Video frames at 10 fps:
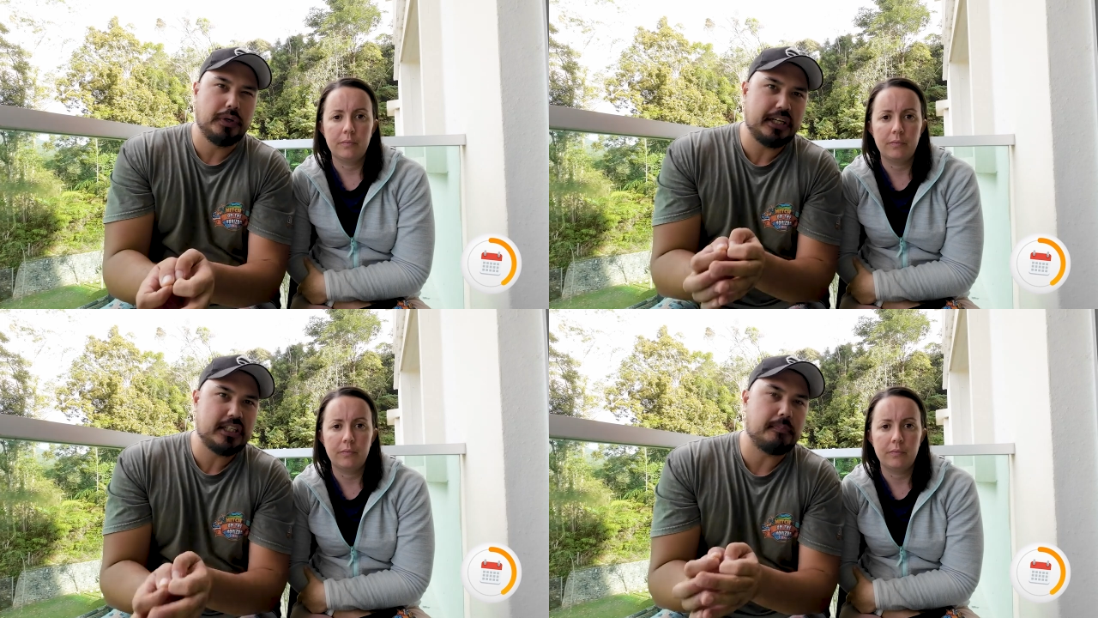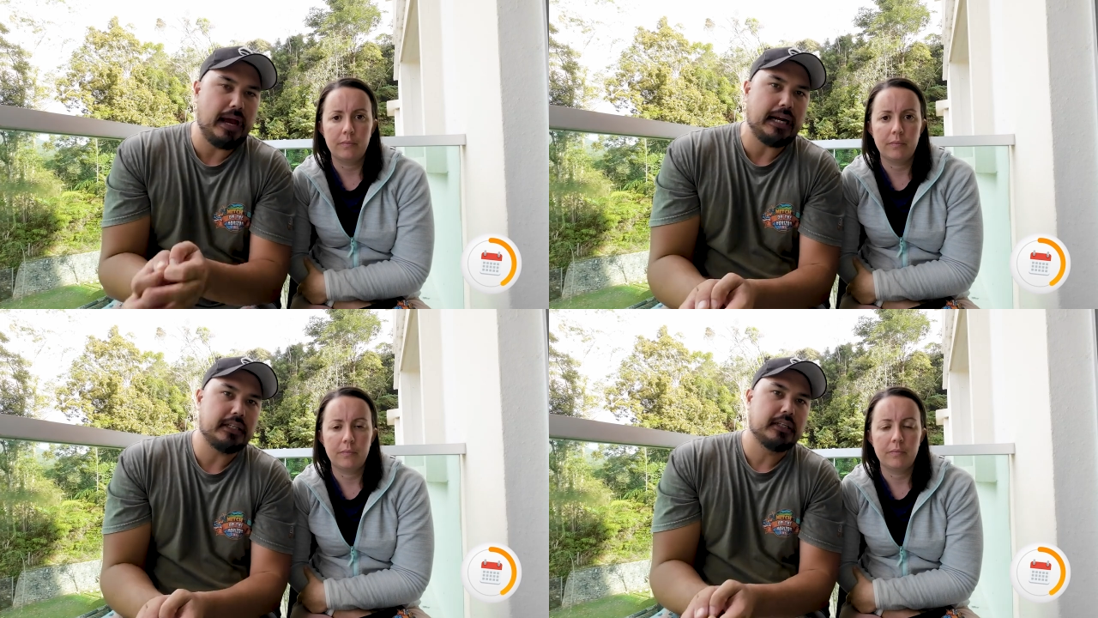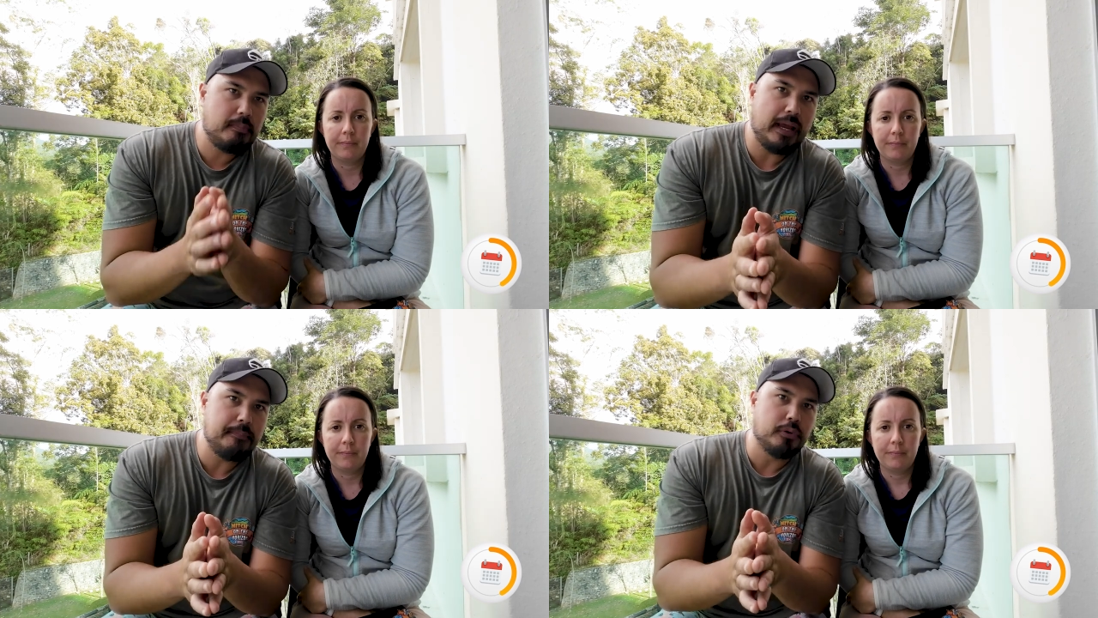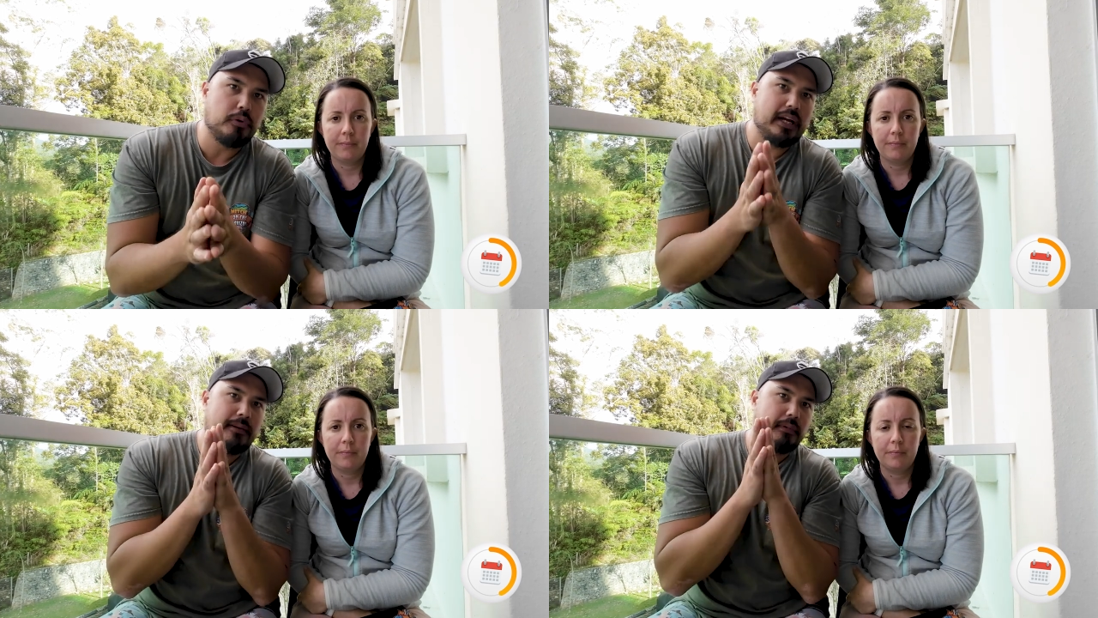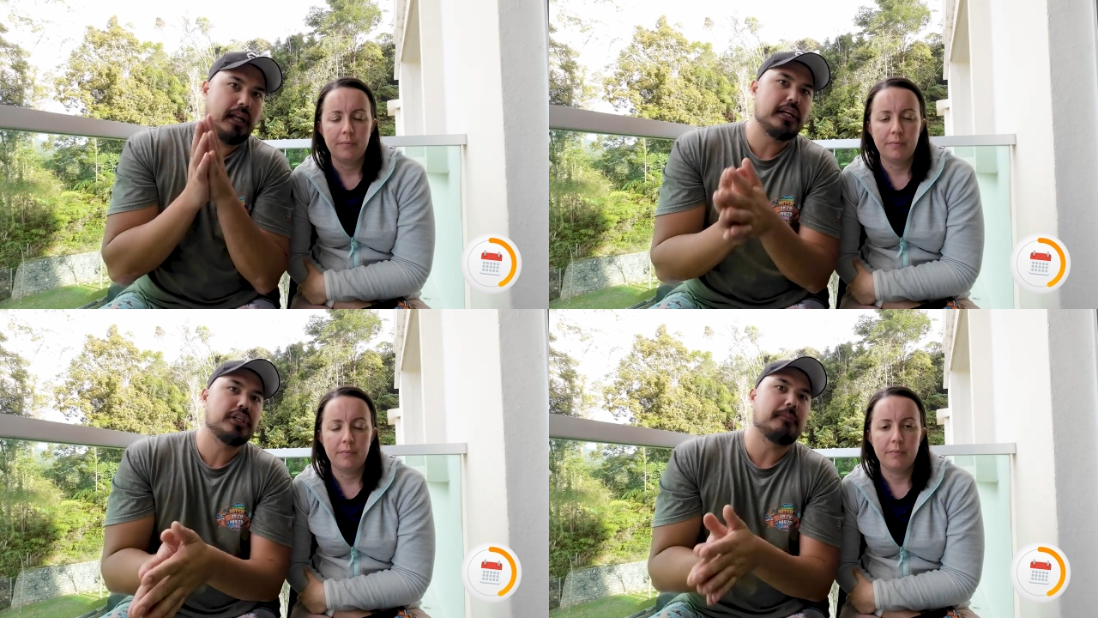Speaker 1: would expect. People in
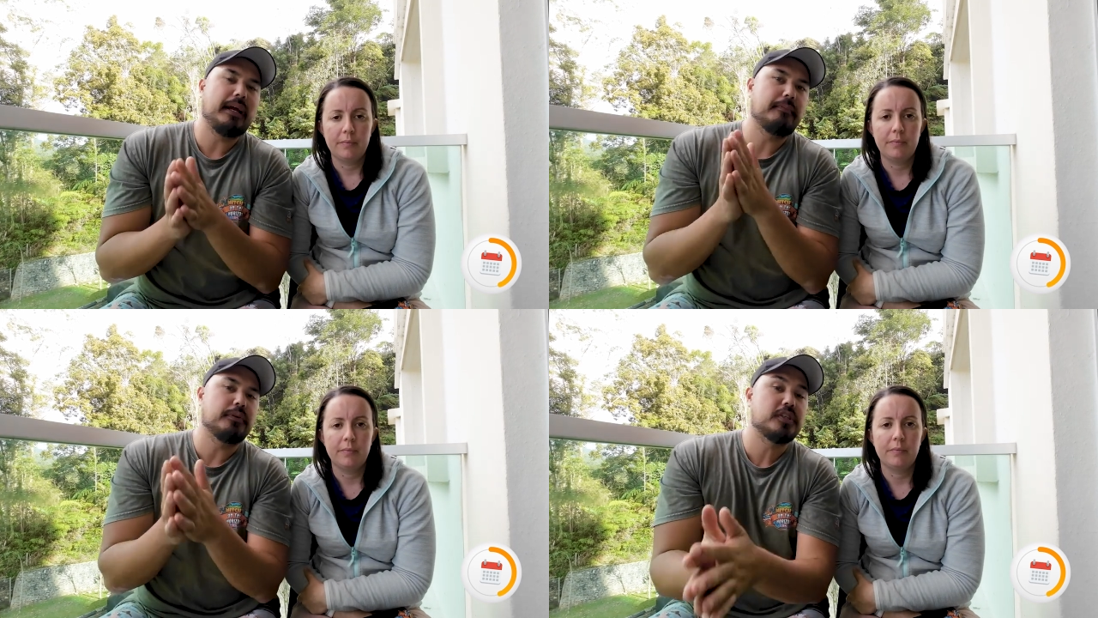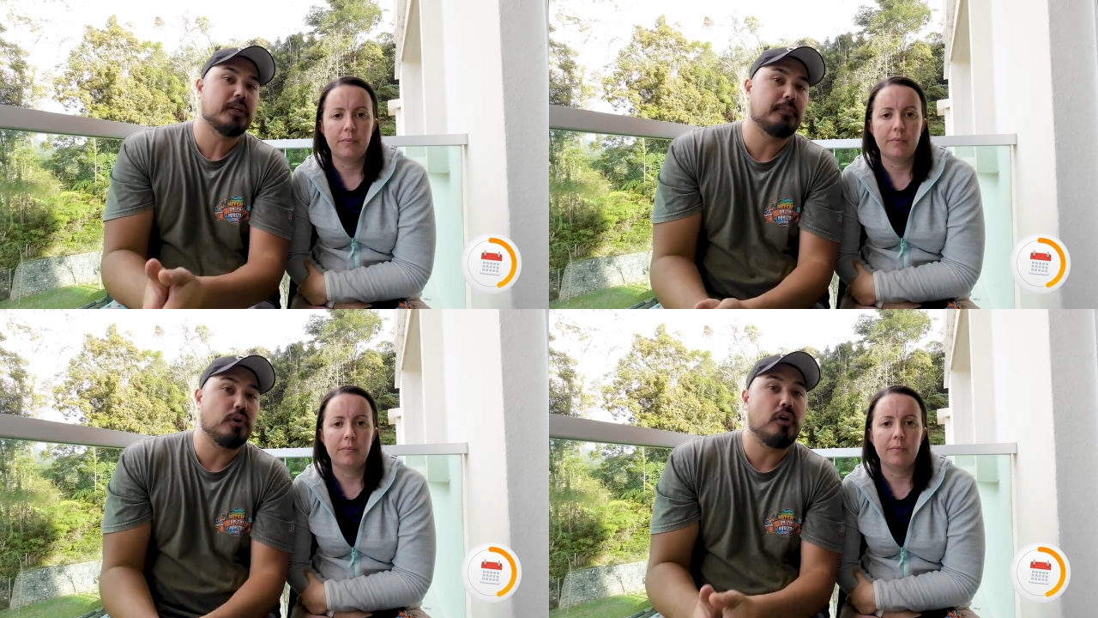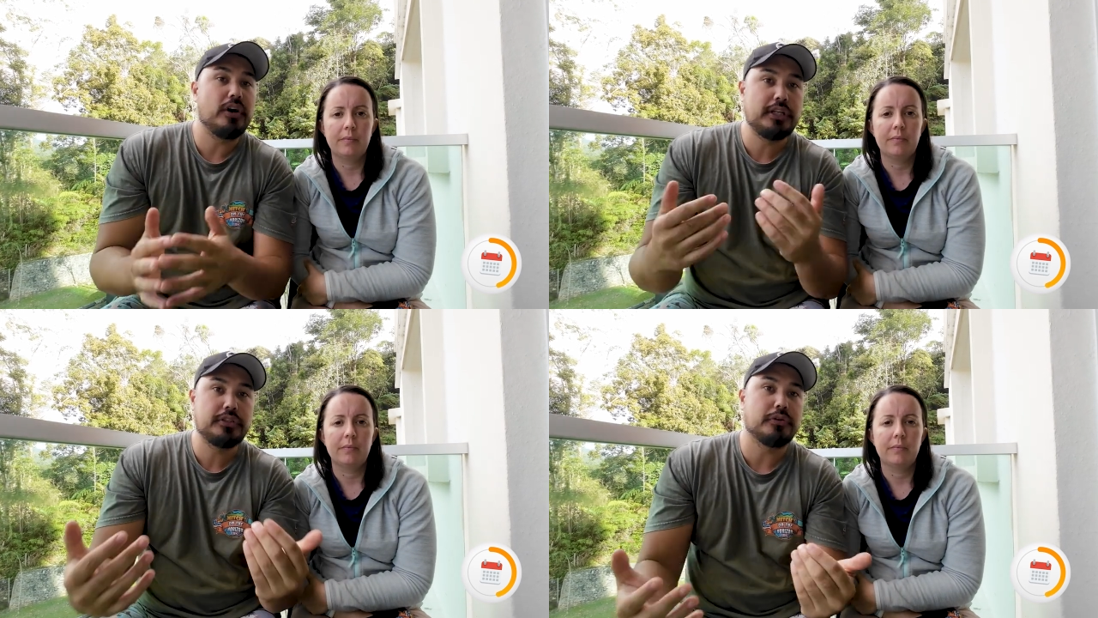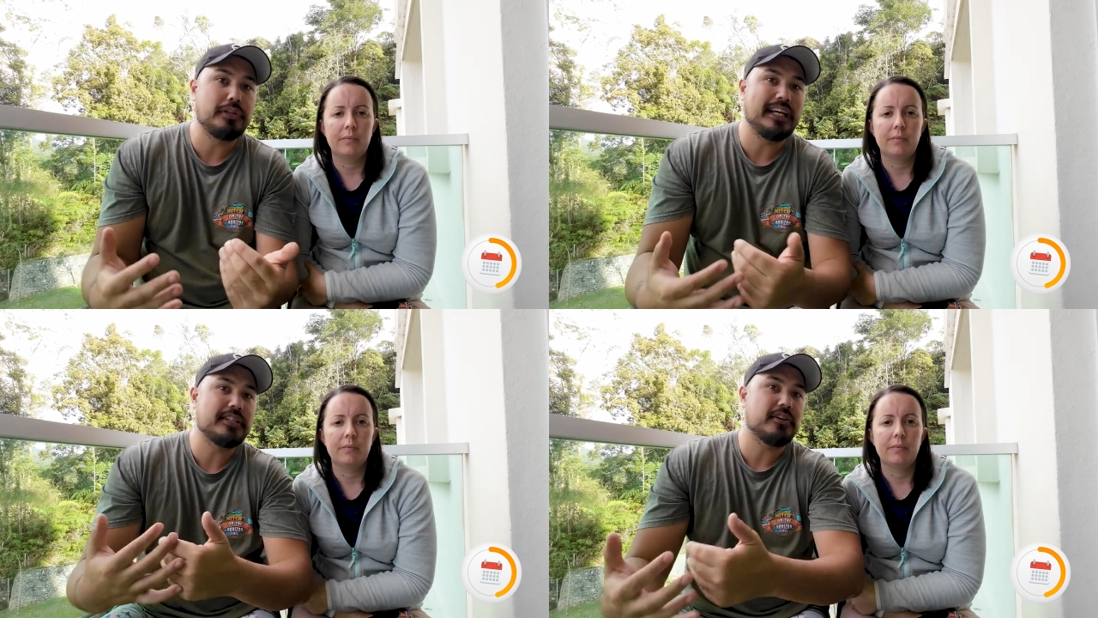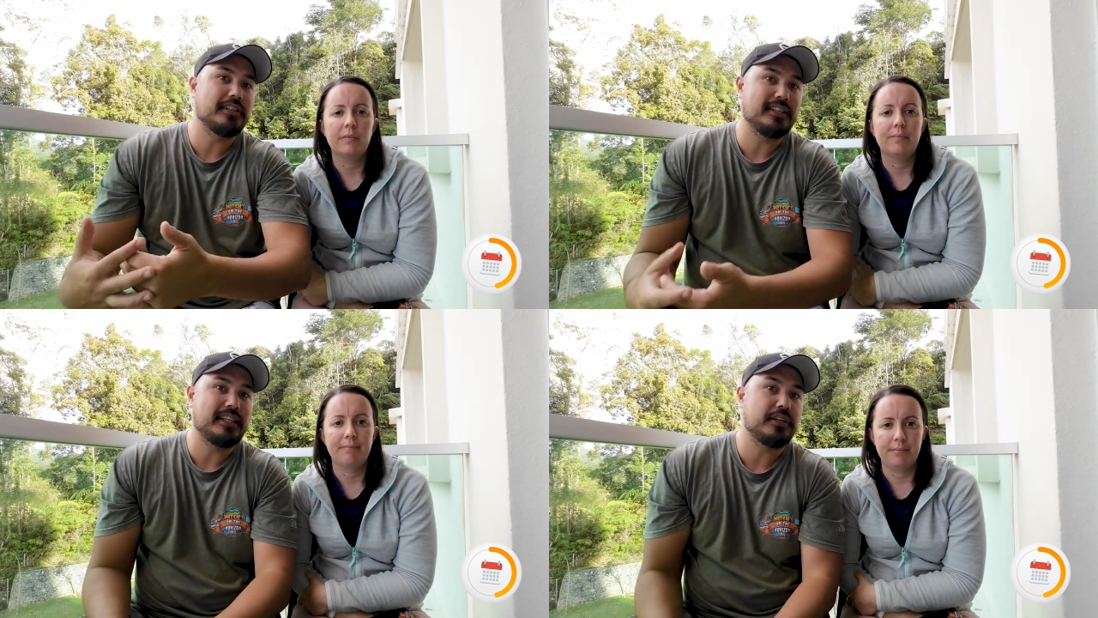Malaysia, people in Singapore only do these
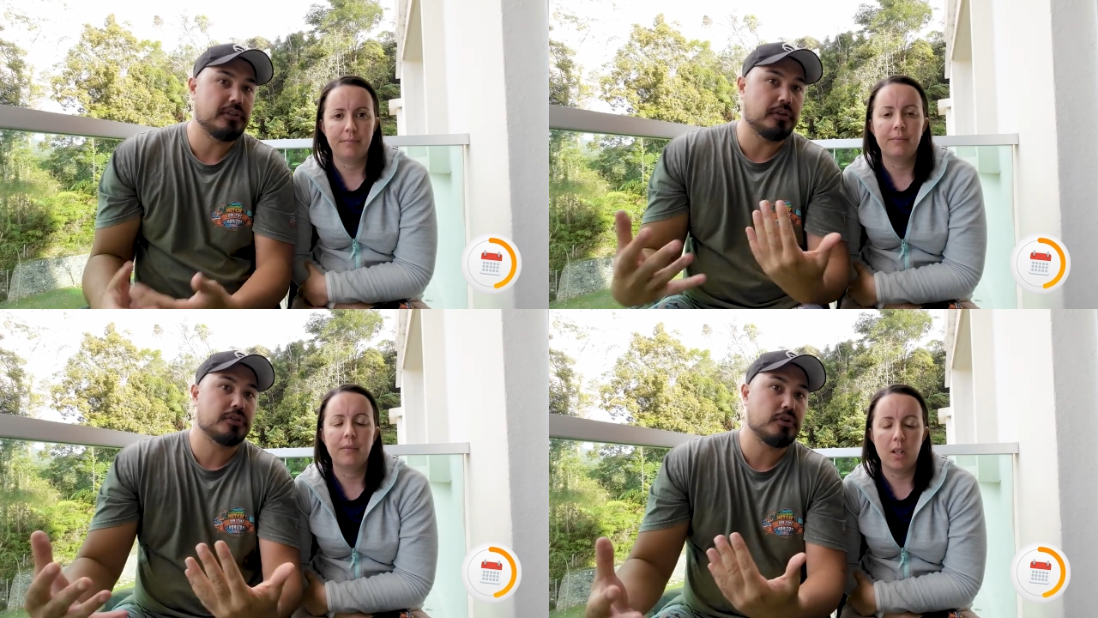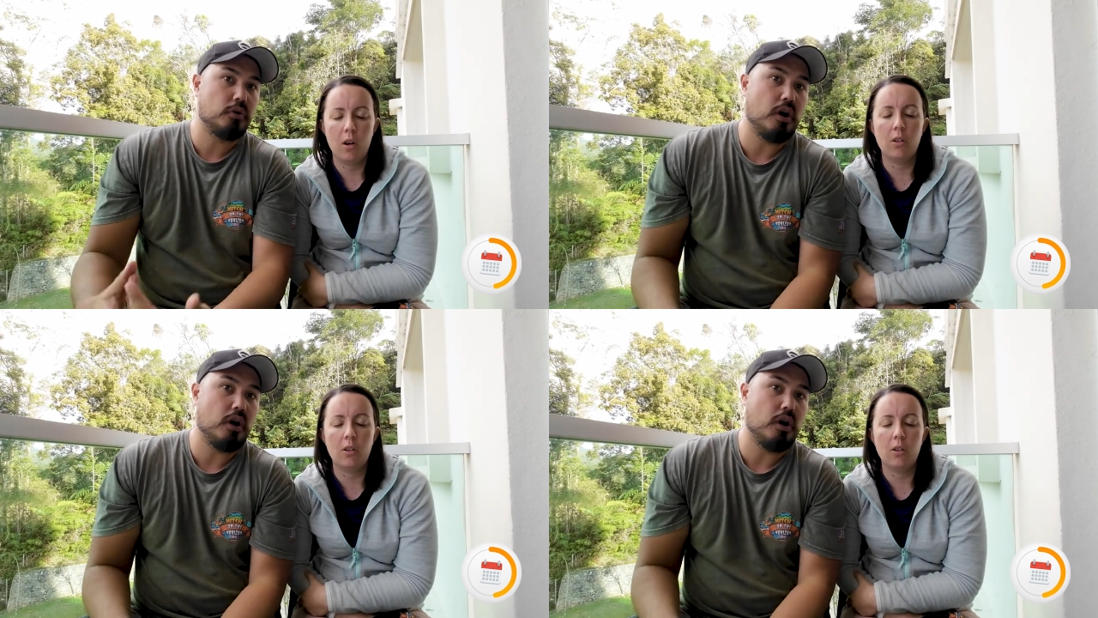kinds of things on school